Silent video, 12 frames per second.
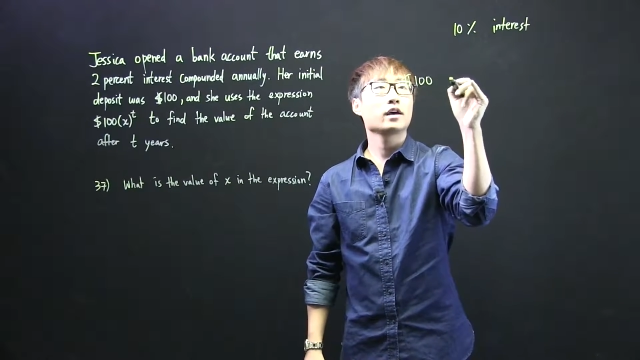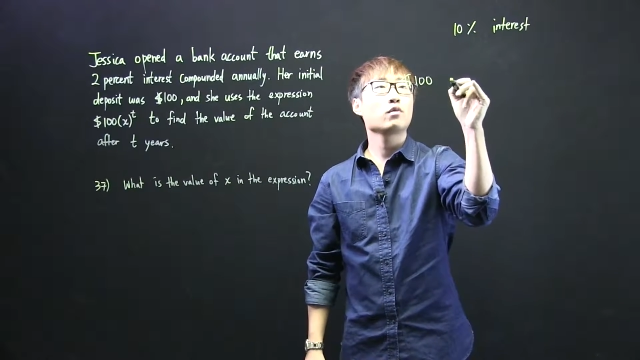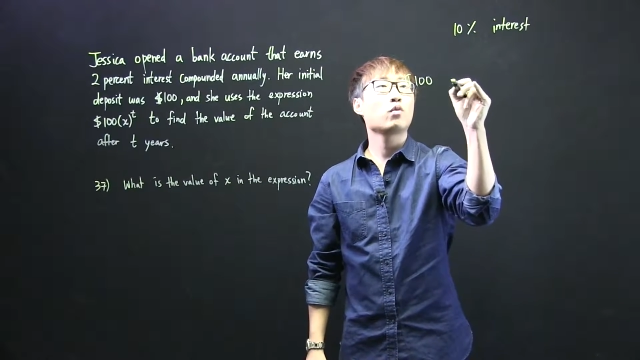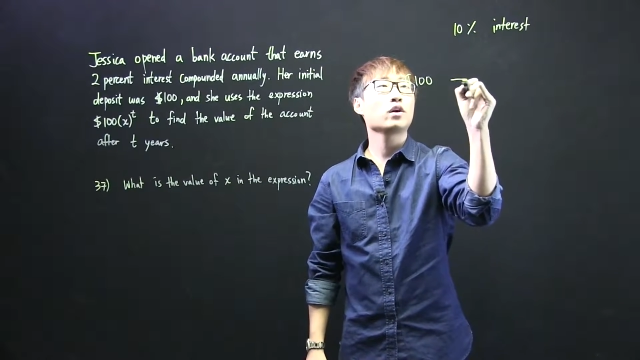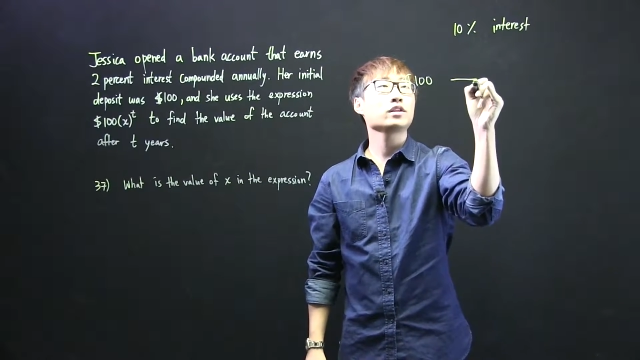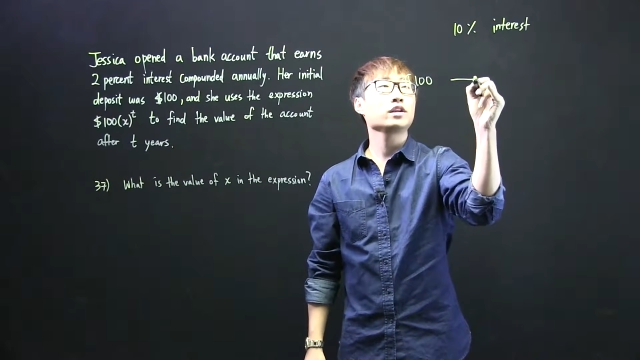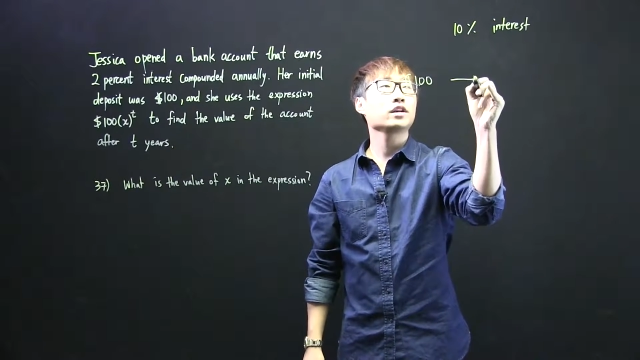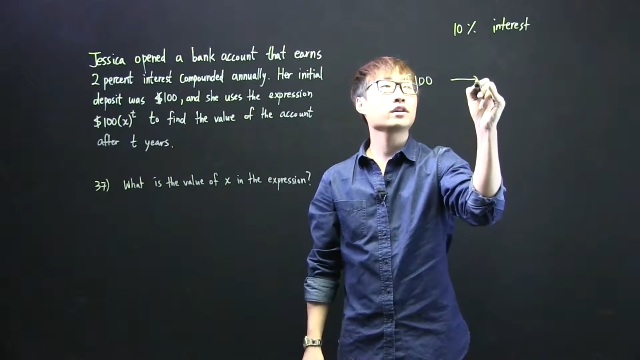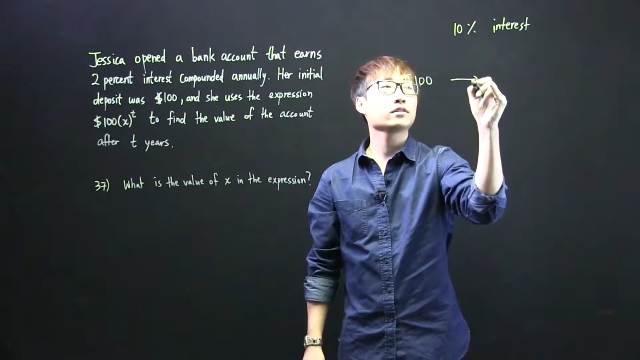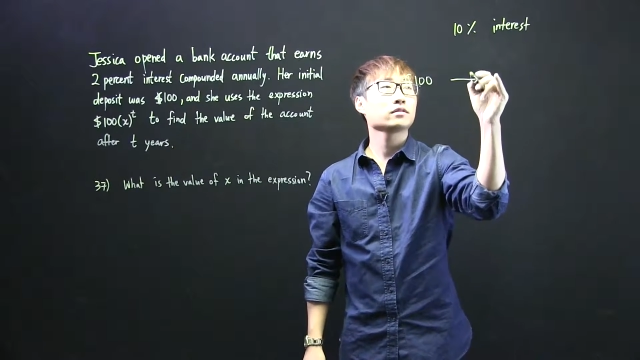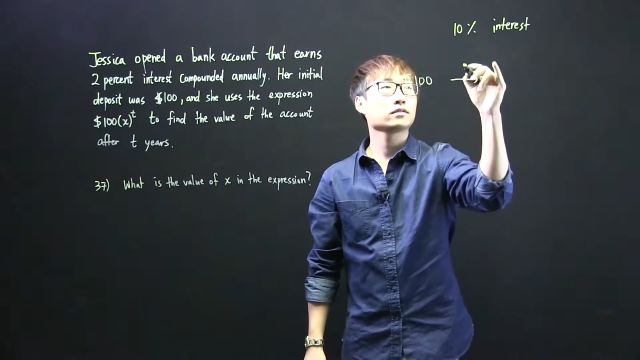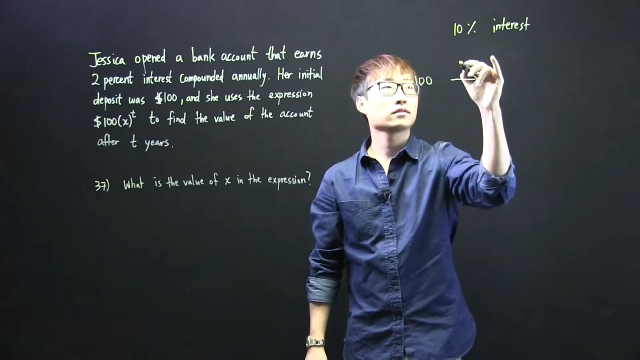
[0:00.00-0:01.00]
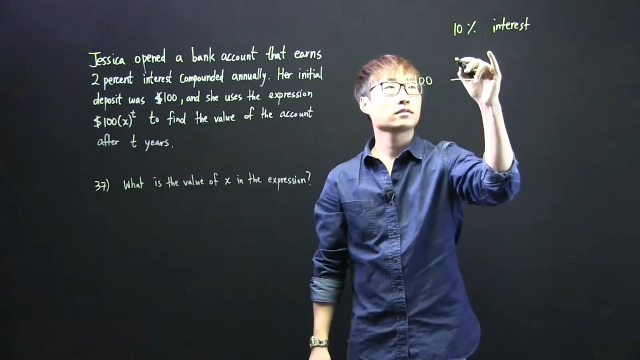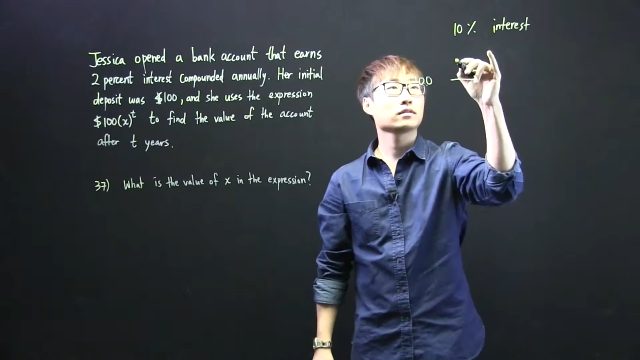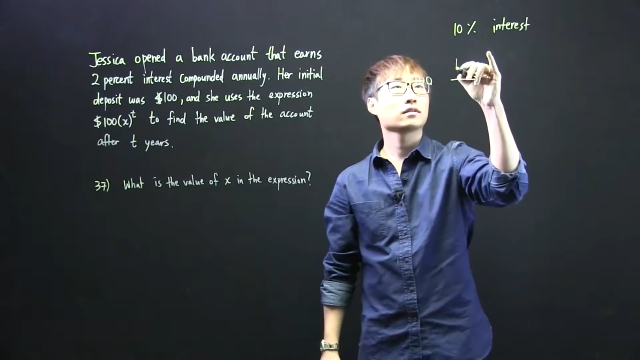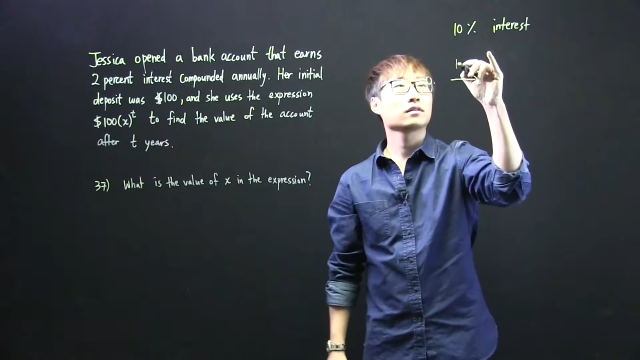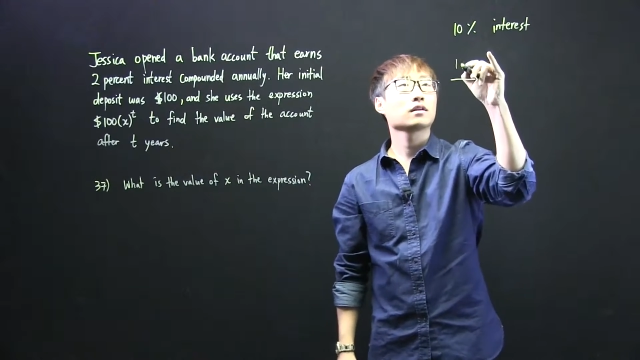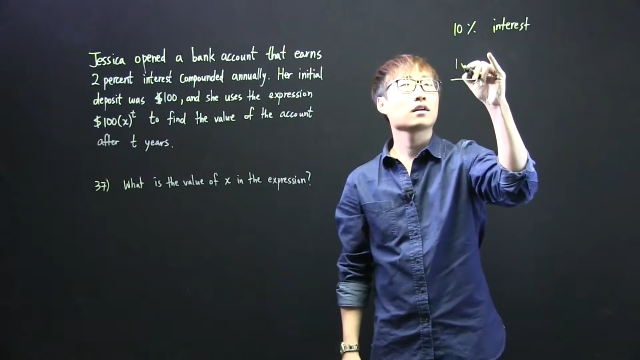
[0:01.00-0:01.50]
in 1 year,
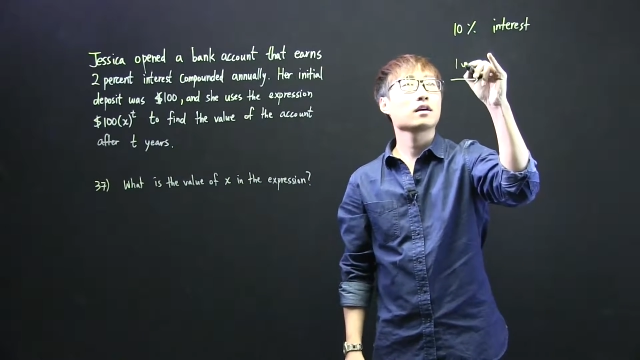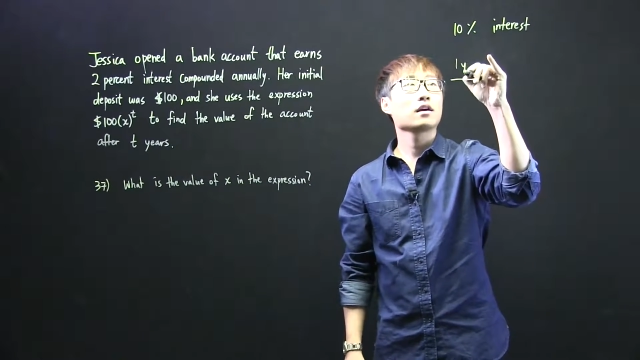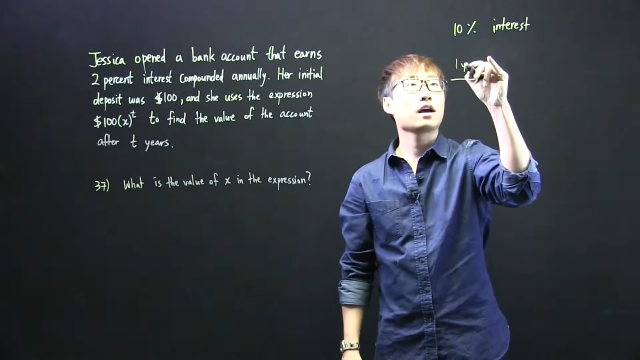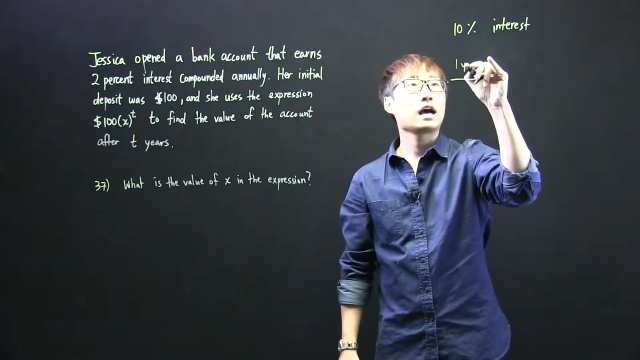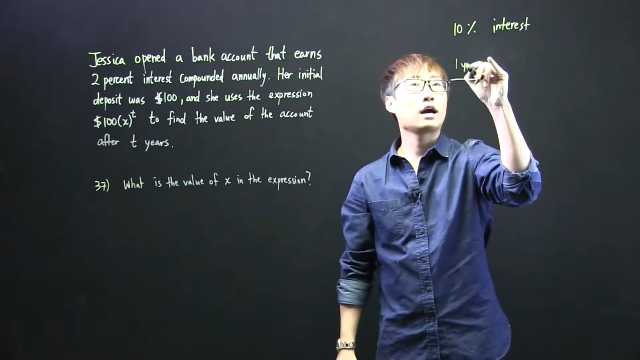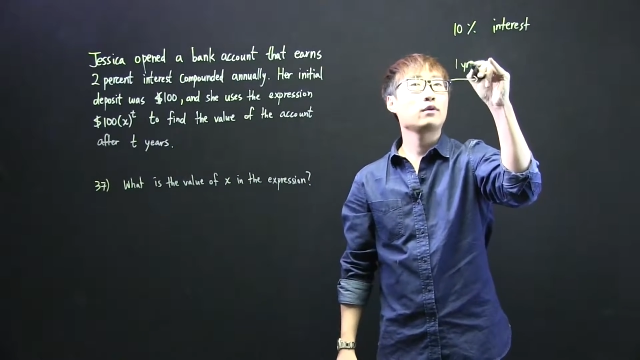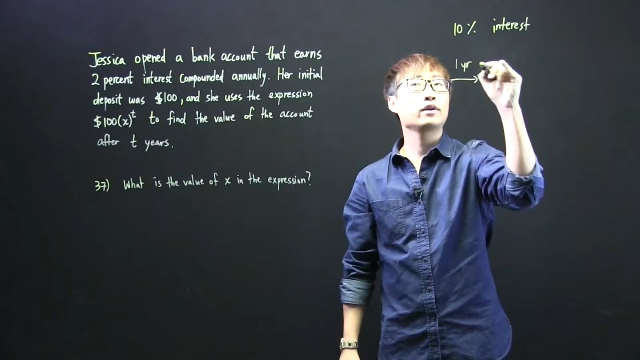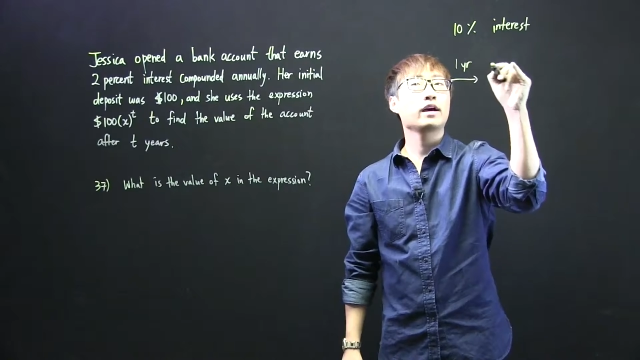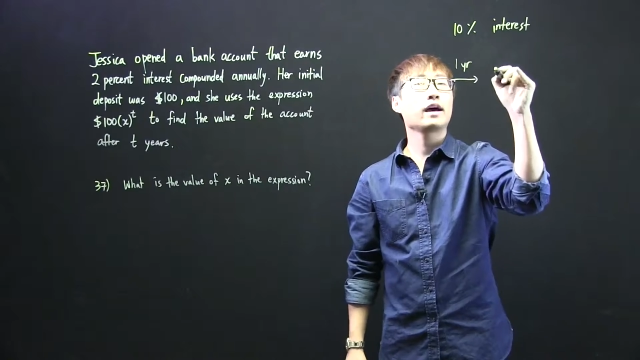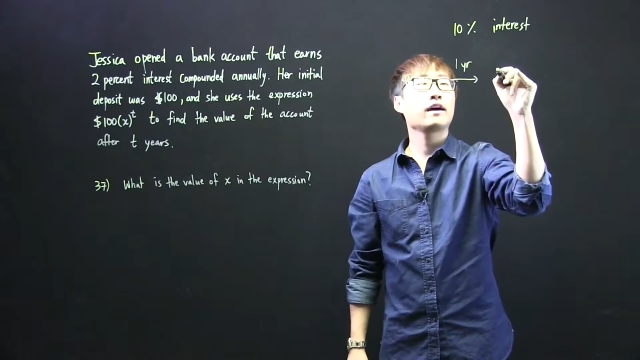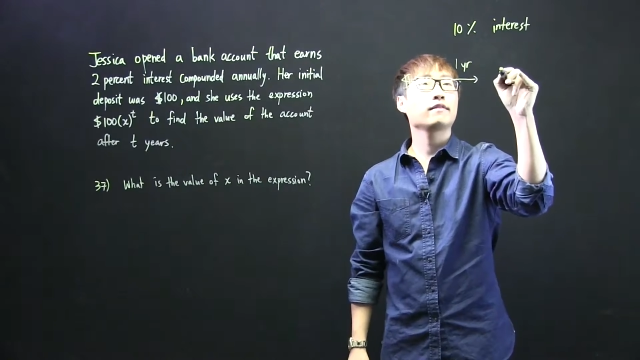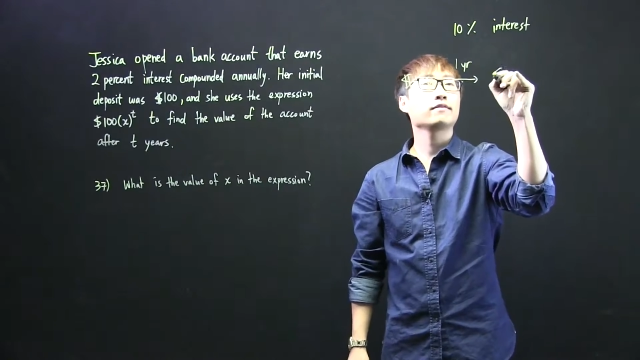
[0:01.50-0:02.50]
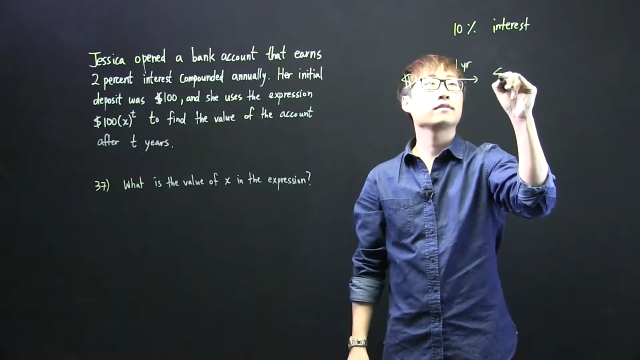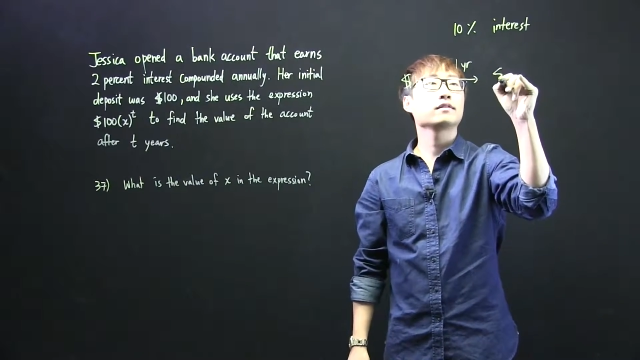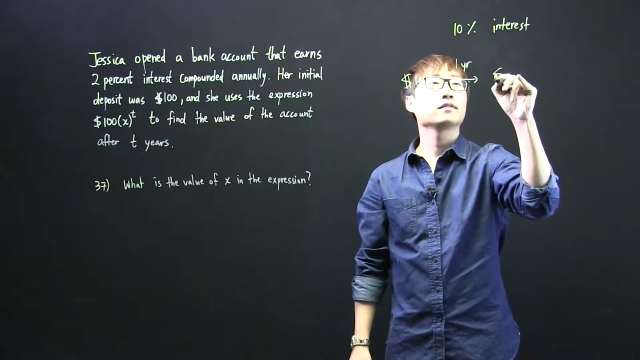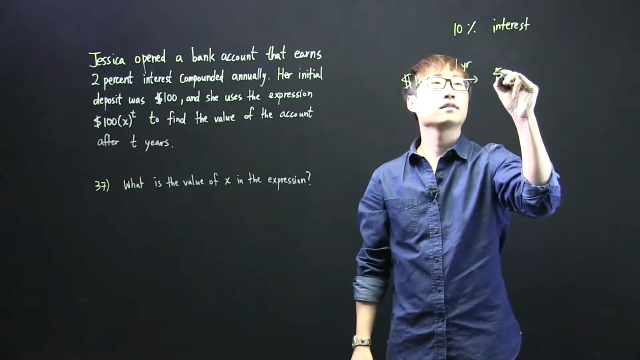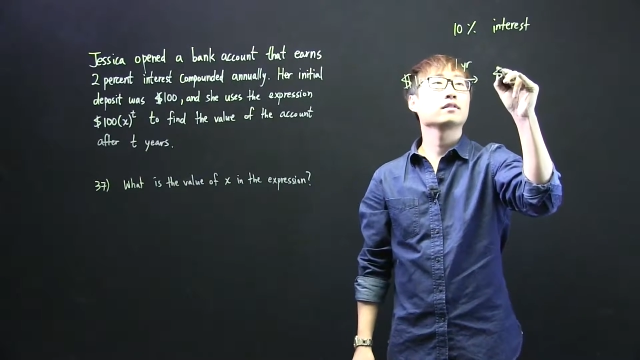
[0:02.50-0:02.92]
I would have